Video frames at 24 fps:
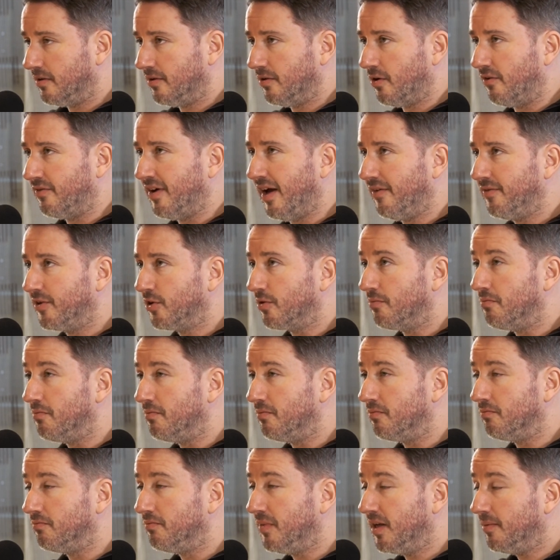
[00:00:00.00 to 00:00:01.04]
of having a
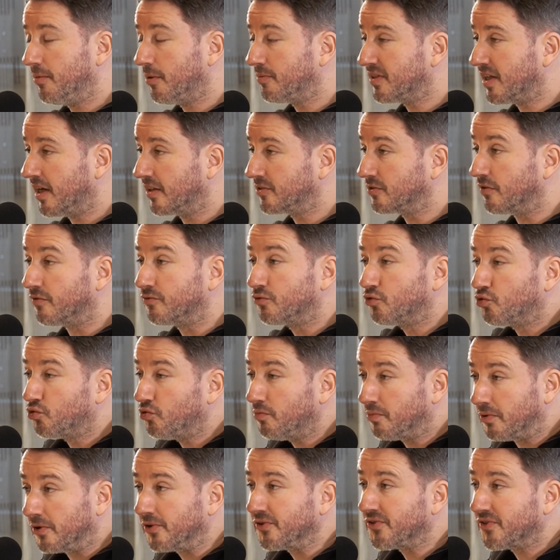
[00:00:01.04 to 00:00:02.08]
minimum tax of
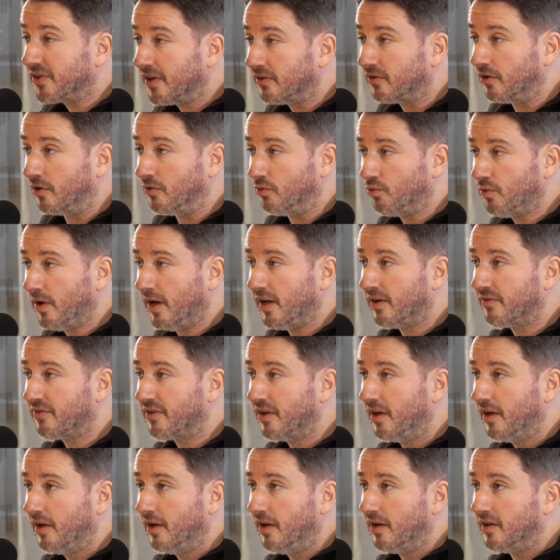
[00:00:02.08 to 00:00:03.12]
2% on wealth
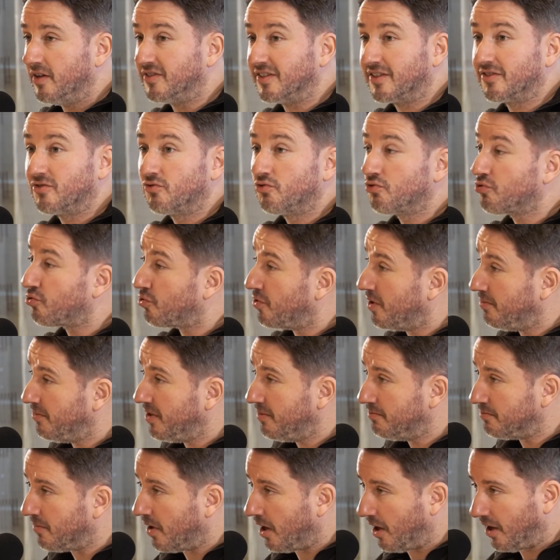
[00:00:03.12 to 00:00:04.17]
is extremely
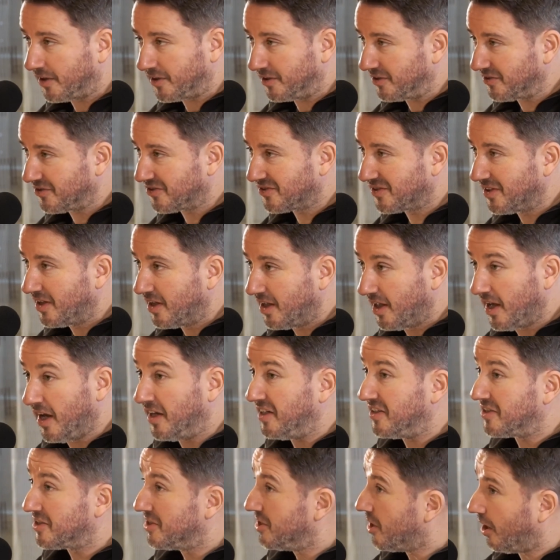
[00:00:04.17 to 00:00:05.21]
modest and
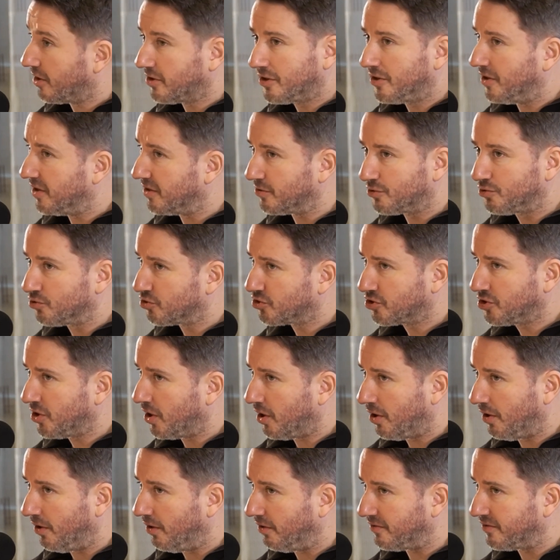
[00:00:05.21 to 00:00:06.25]
is not going to
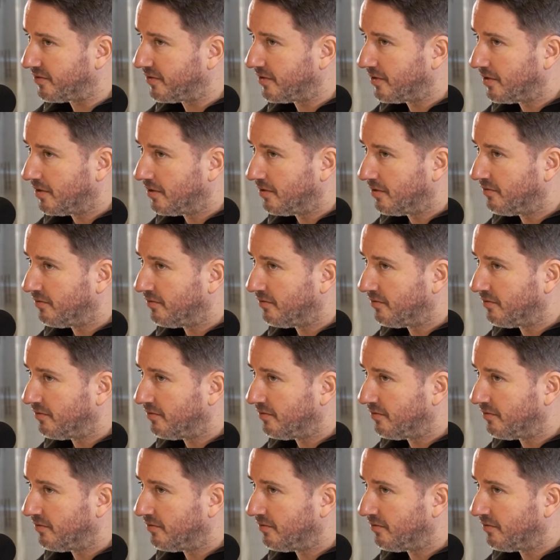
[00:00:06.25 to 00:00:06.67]
solve,